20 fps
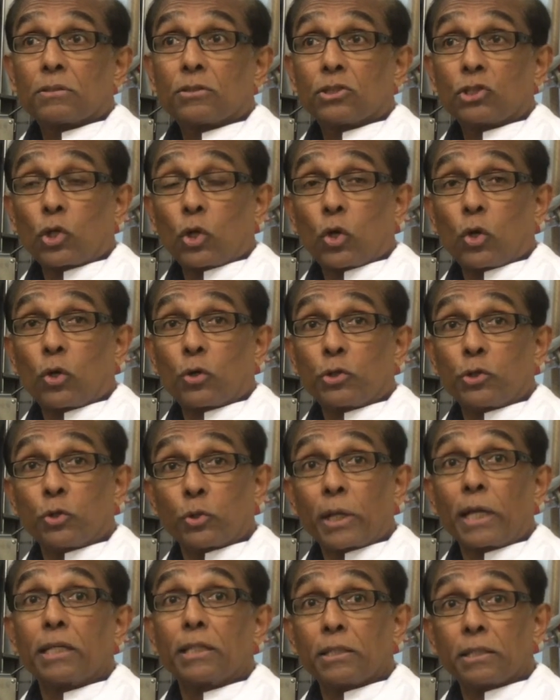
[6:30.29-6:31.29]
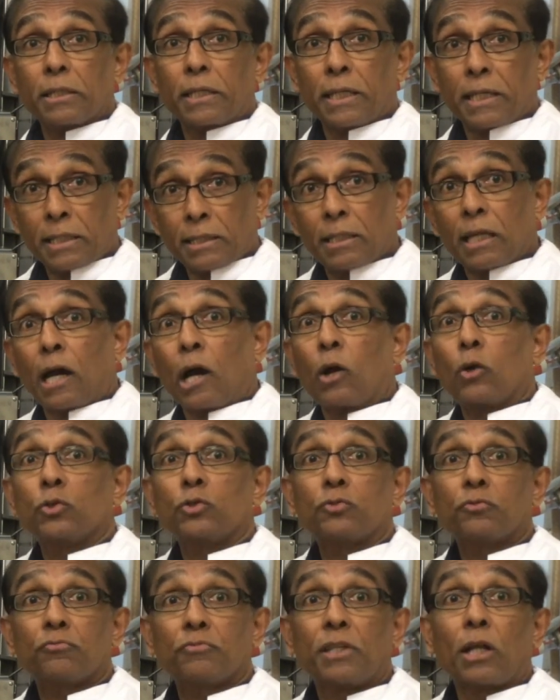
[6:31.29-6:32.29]
So you can heat the house
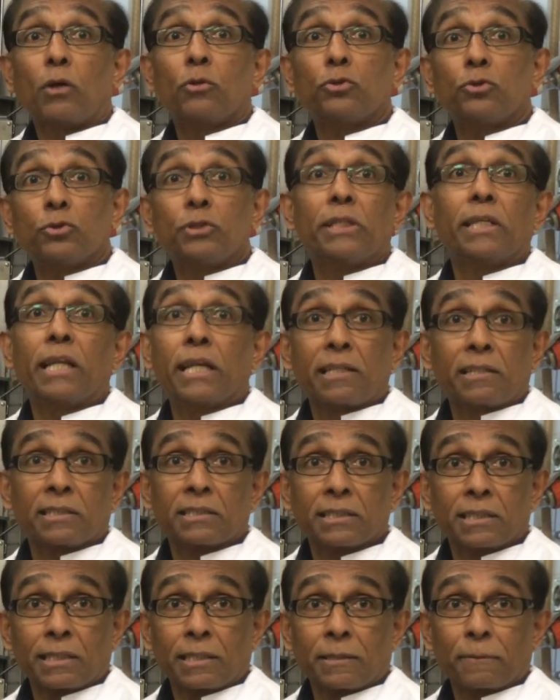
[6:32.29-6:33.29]
without using electricity.